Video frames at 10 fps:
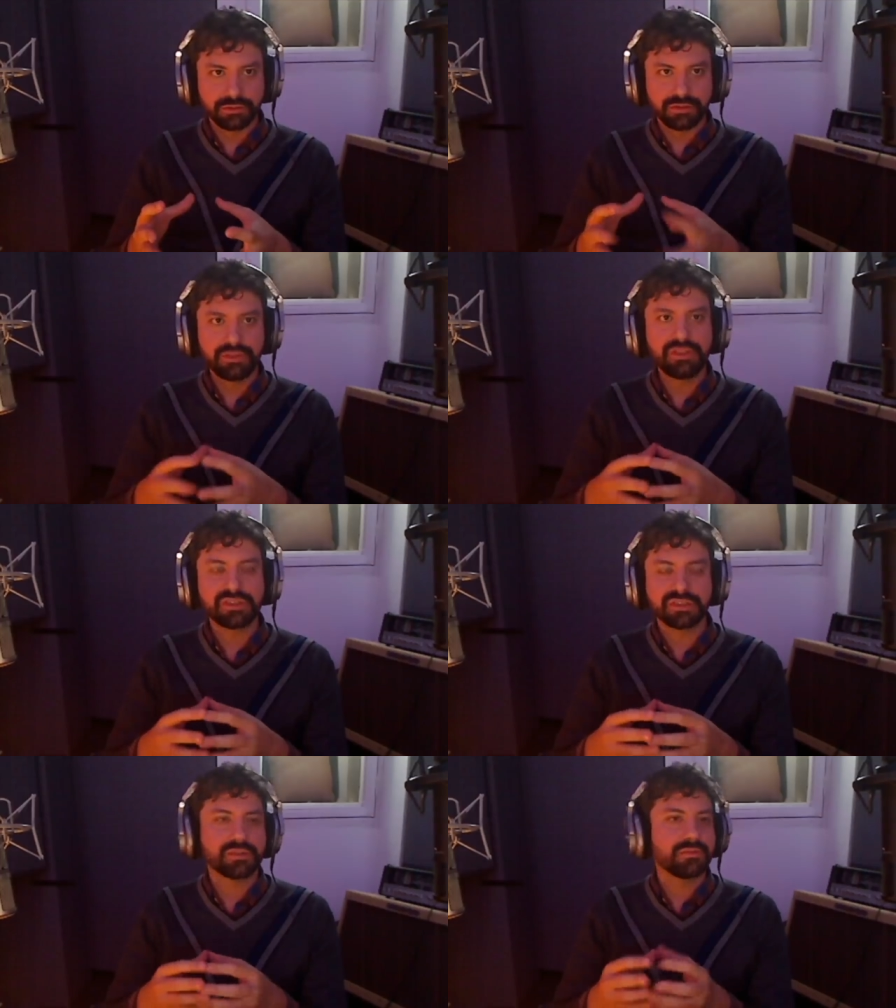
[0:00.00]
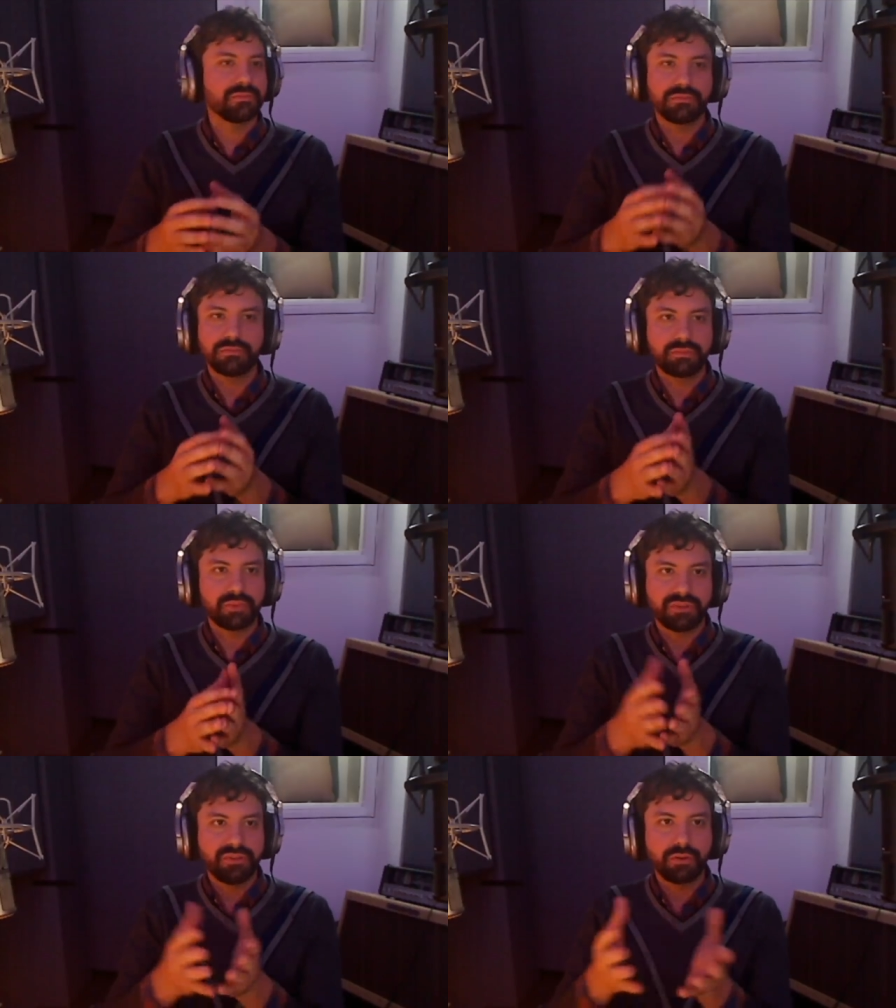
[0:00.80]
this
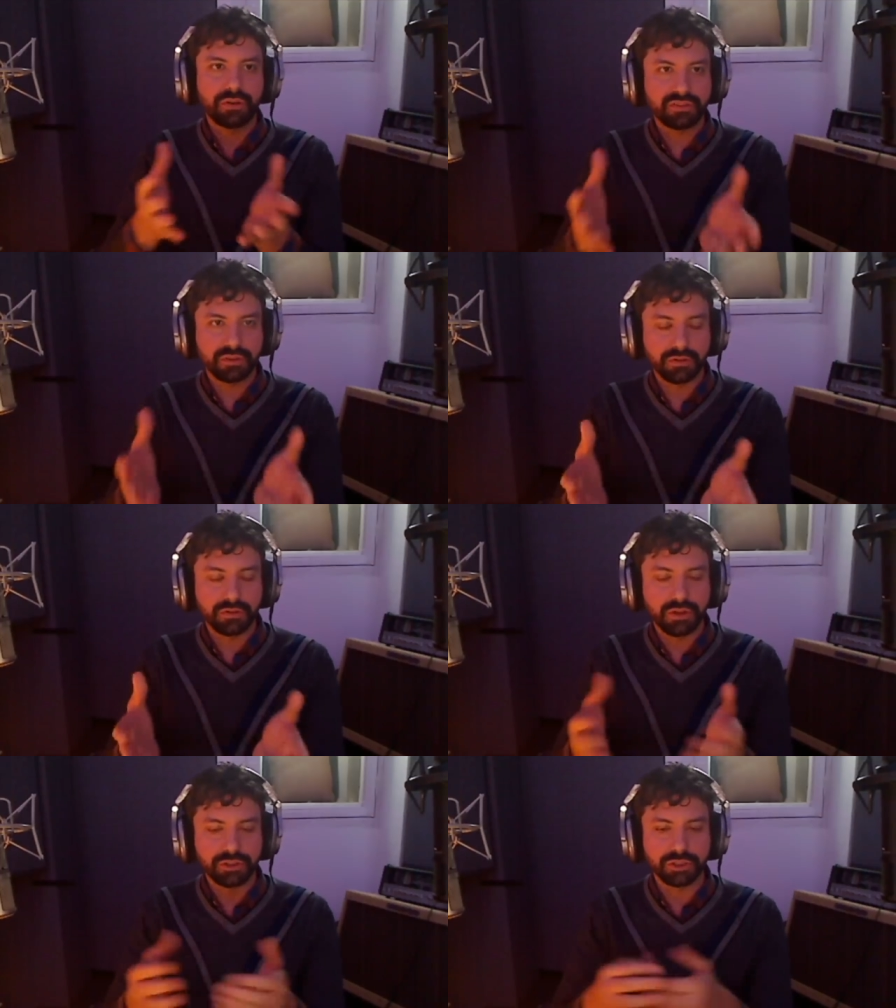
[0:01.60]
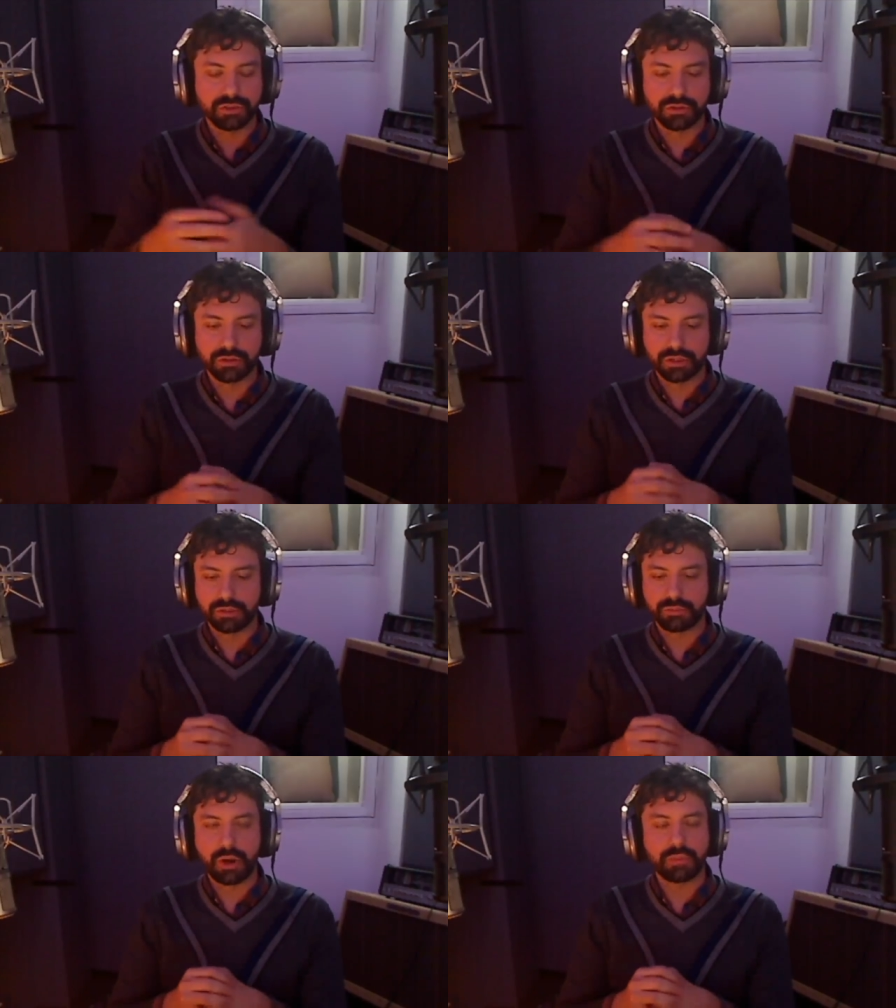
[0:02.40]
particular technological uh,
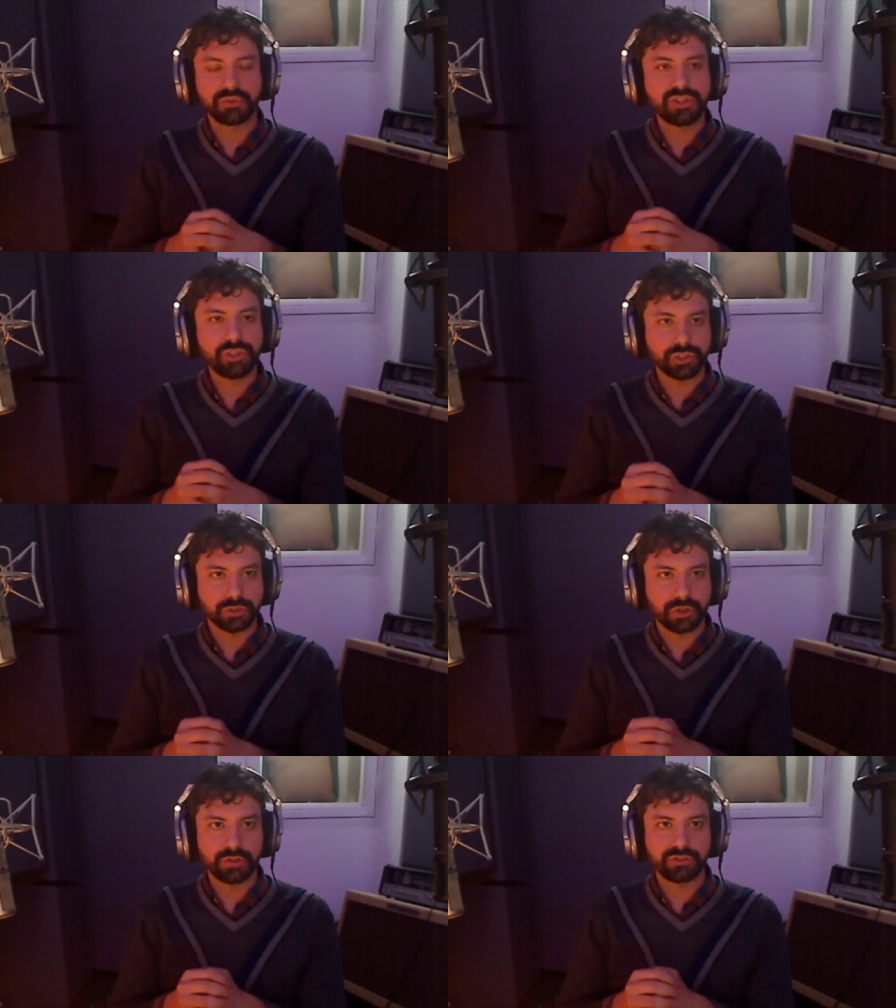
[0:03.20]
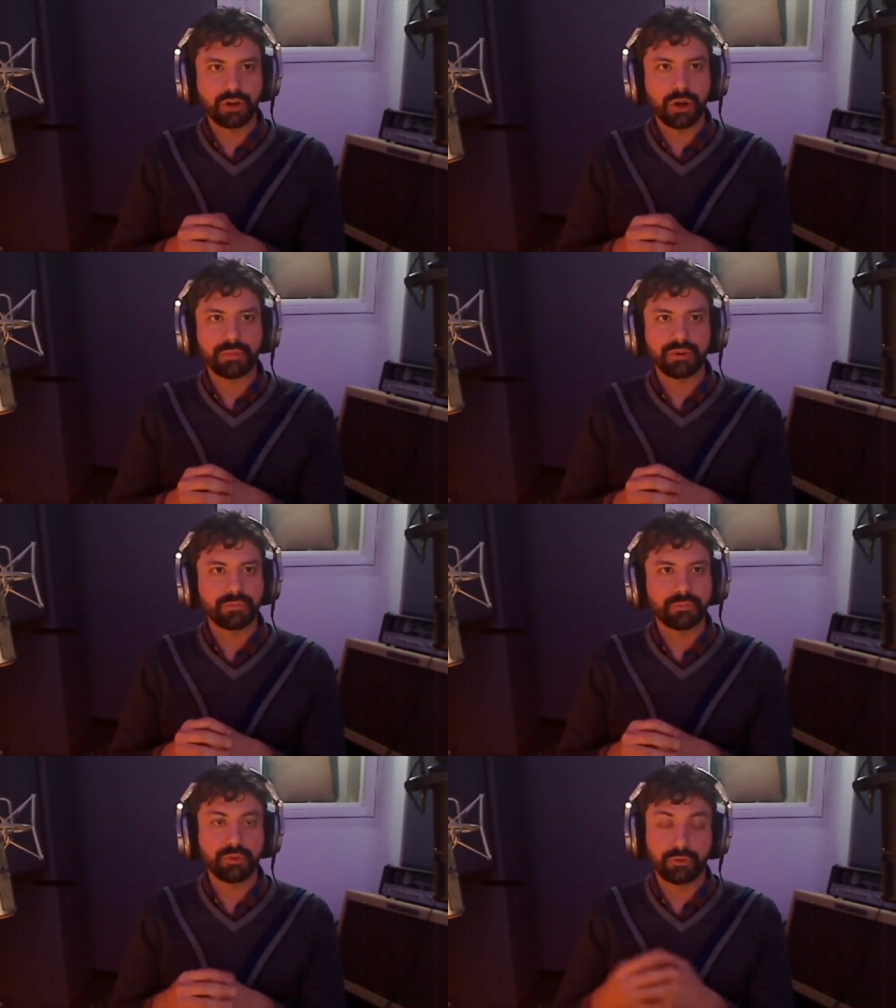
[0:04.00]
proposition on top of
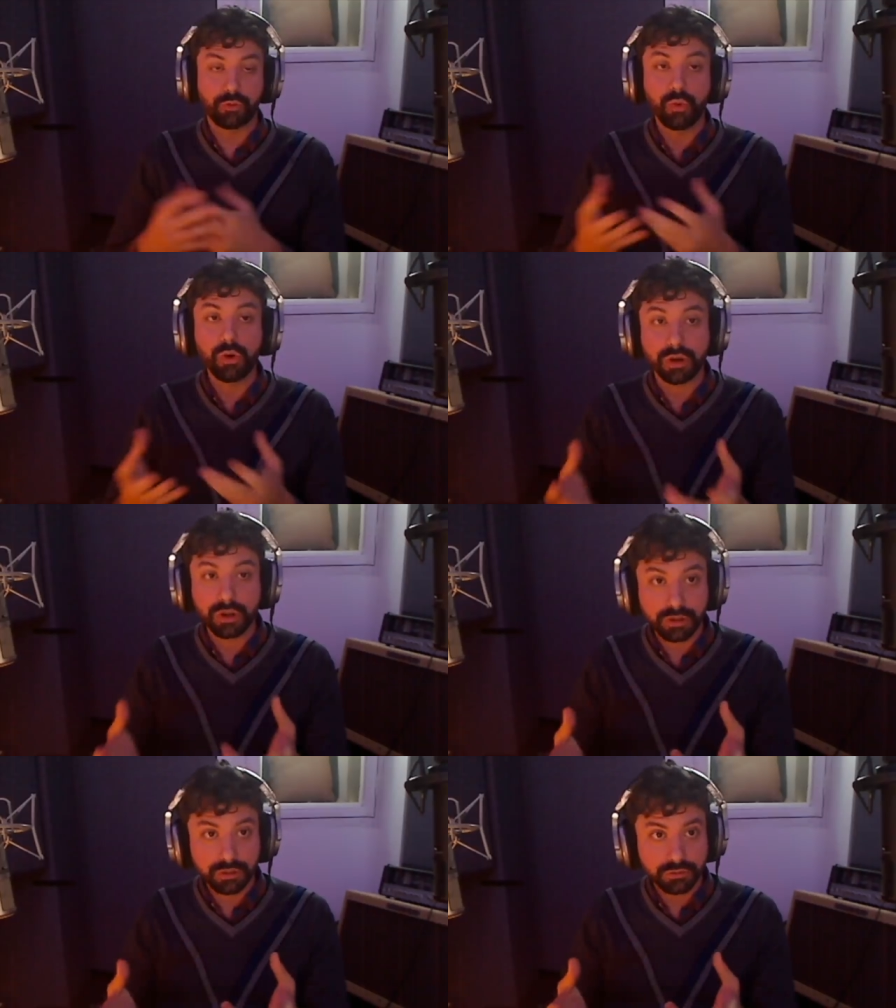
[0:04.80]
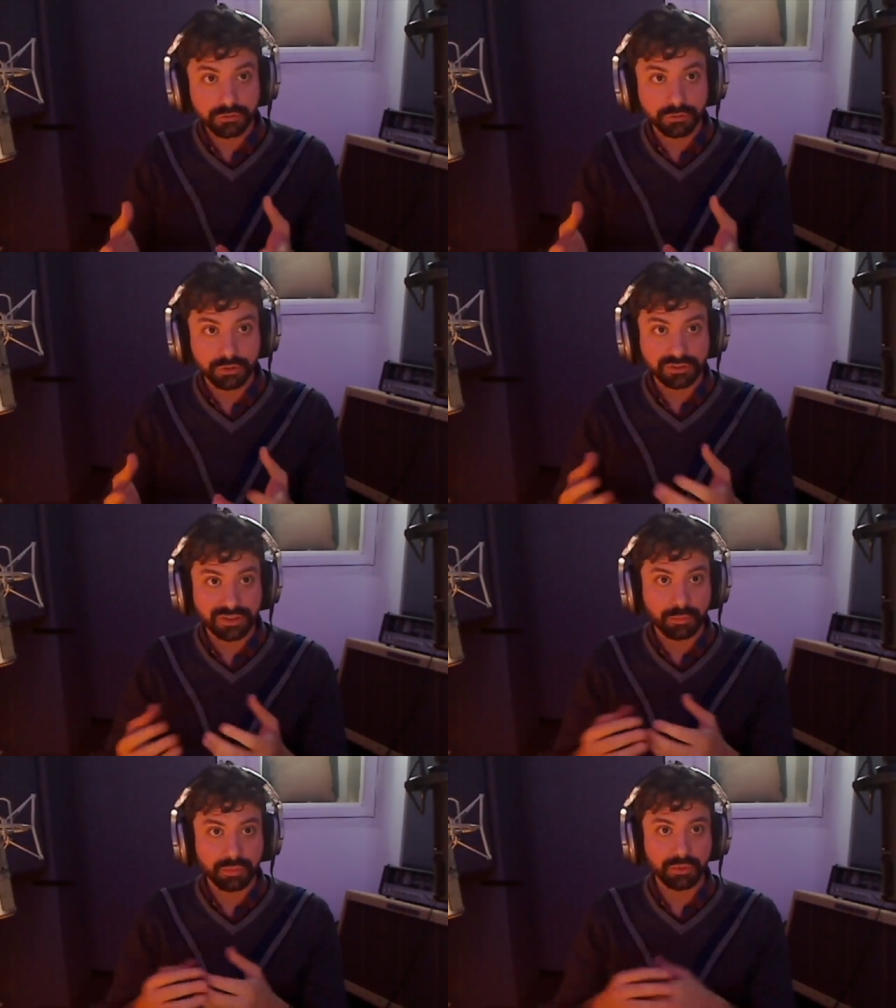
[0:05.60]
proof of work, for
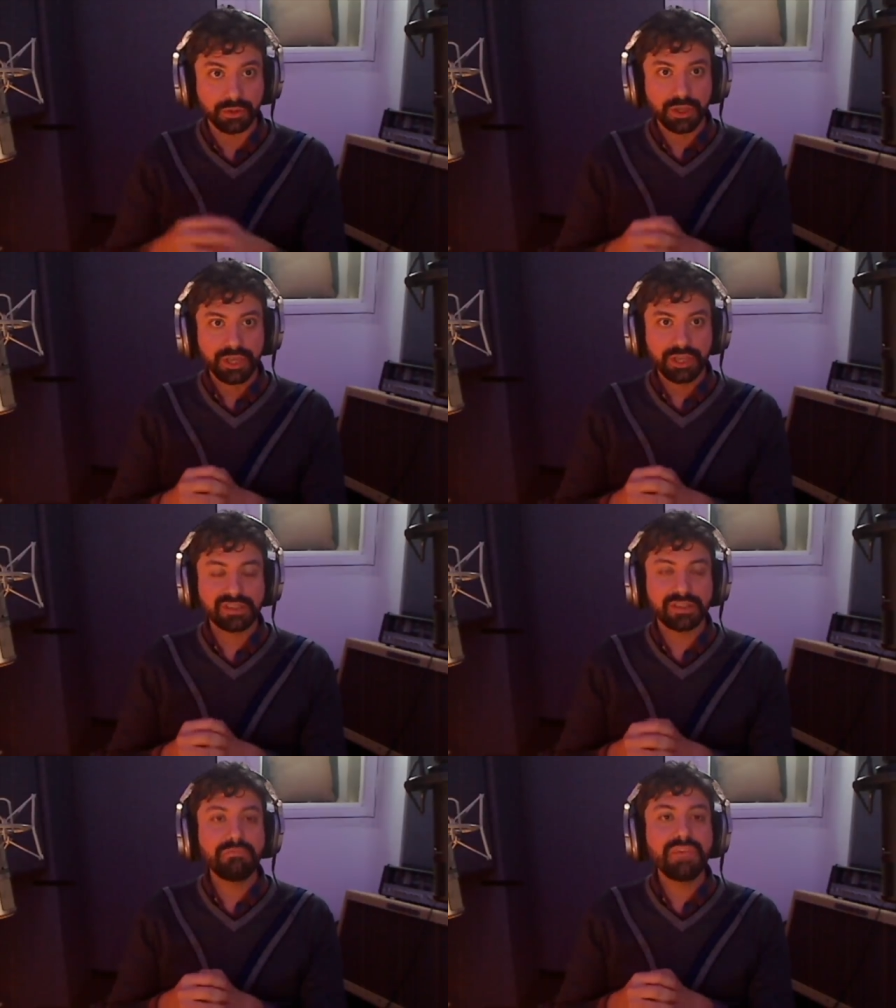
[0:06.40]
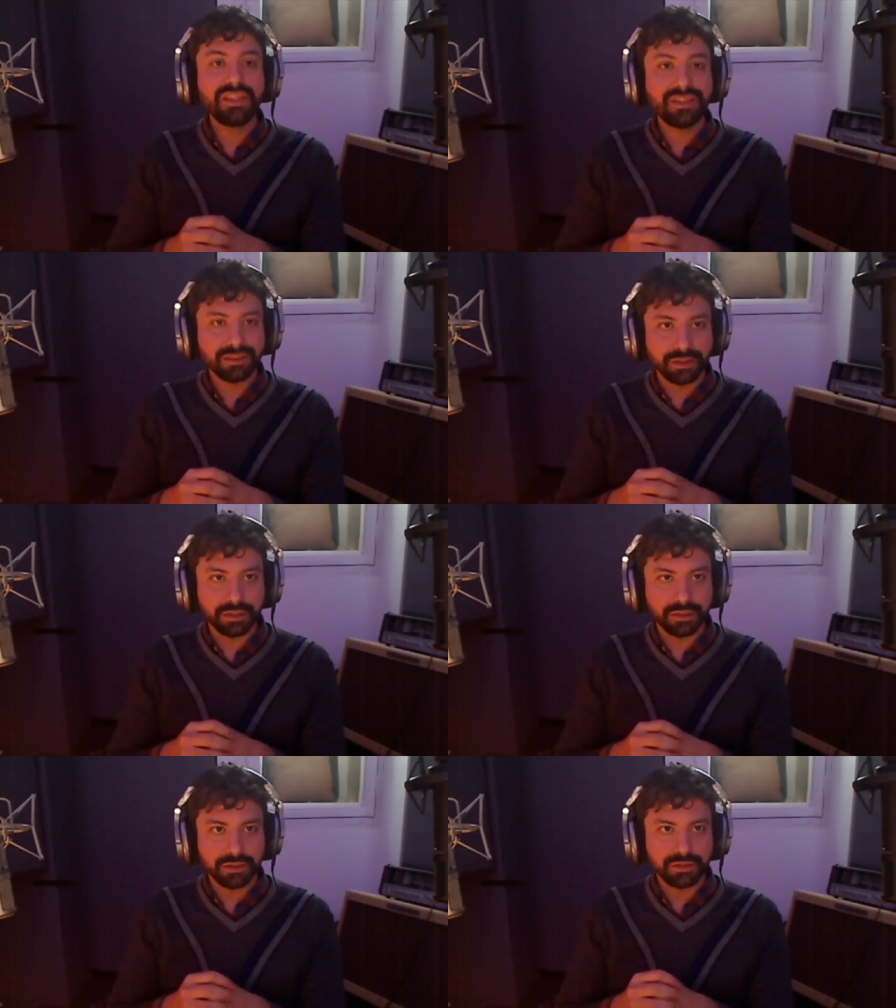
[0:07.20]
example, is
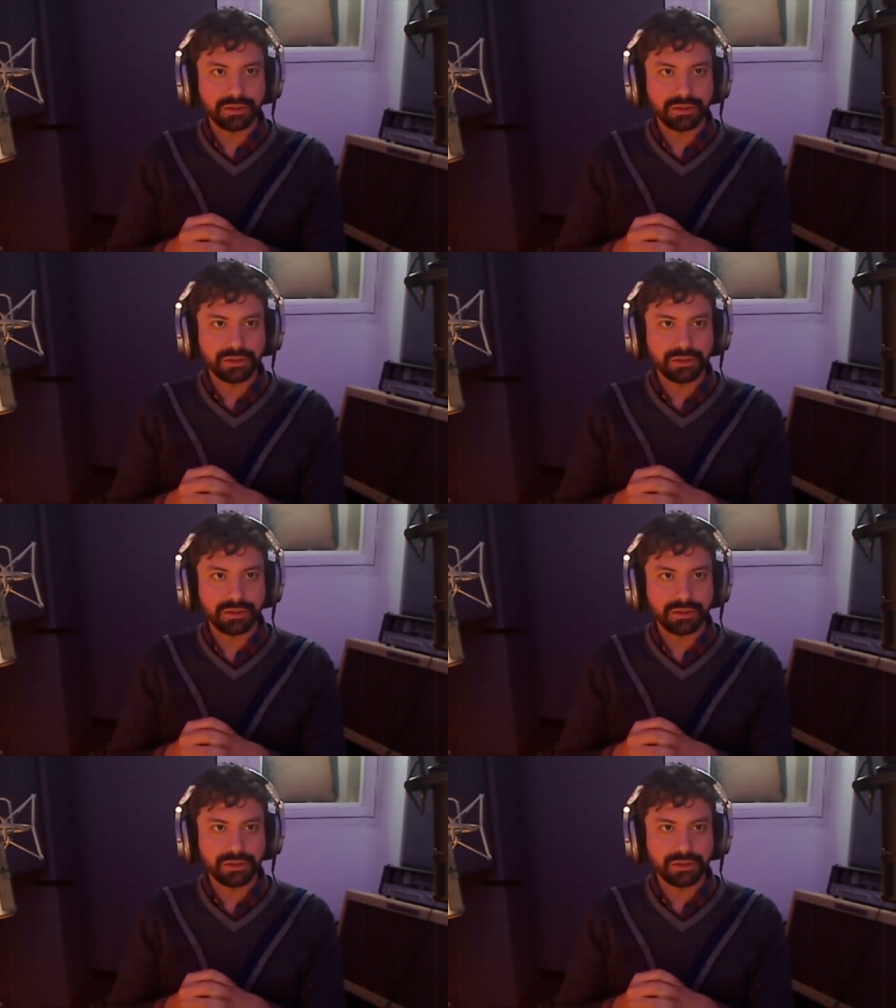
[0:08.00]
immediately